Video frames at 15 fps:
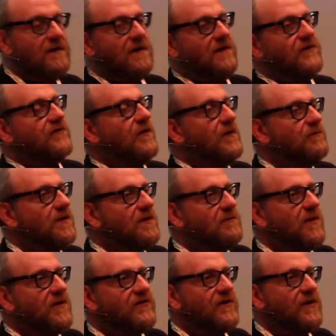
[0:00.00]
And so I built
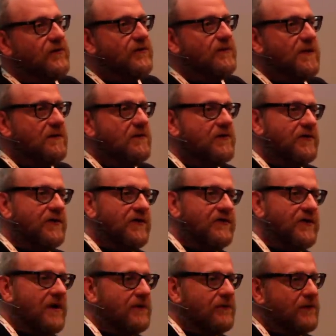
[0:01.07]
myself some little
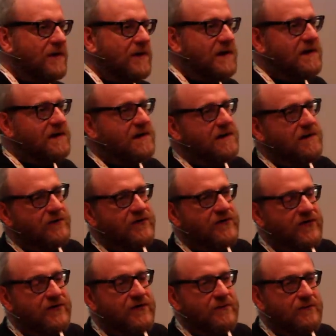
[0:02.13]
crossover and EQ
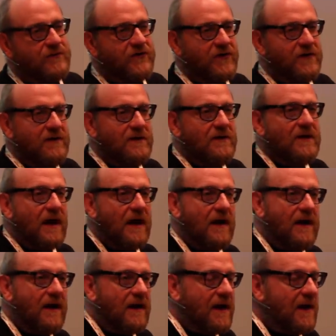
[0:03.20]
systems
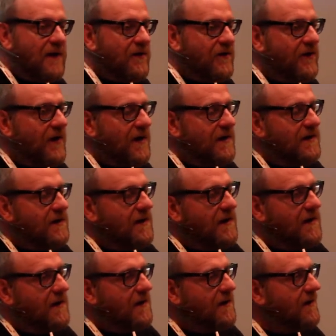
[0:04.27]
uh, and a
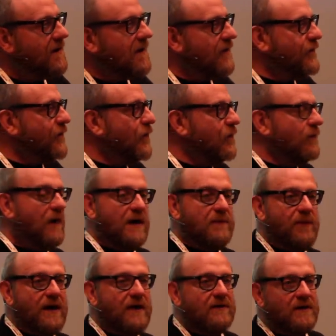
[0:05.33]
uh, four-way
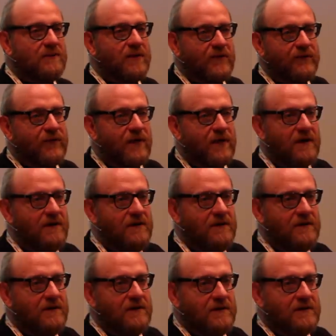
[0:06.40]
power amplifier.
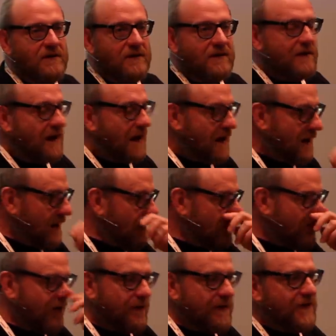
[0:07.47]
Uh,
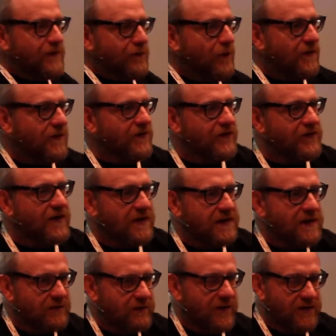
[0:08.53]
so each one of the
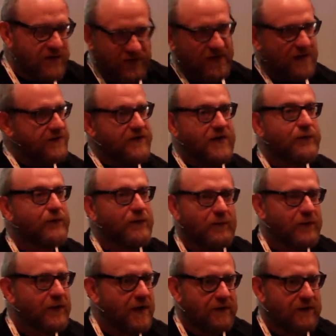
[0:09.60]
shaking risers had different
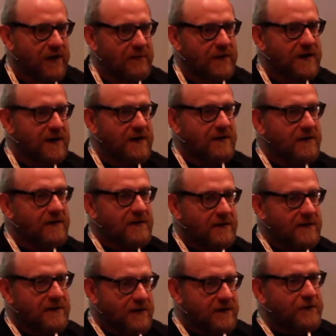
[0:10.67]
program in it,
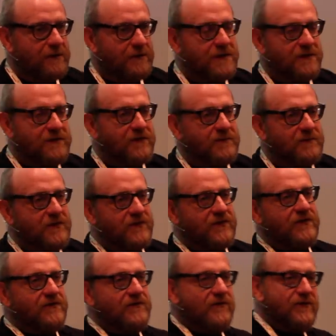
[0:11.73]
according to the
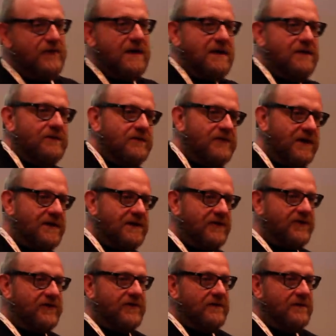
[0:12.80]
musician's need or
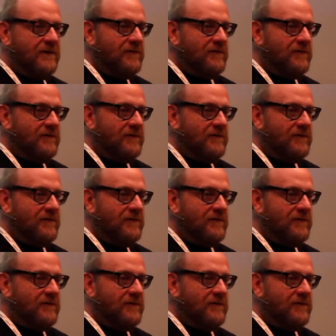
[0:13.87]
taste.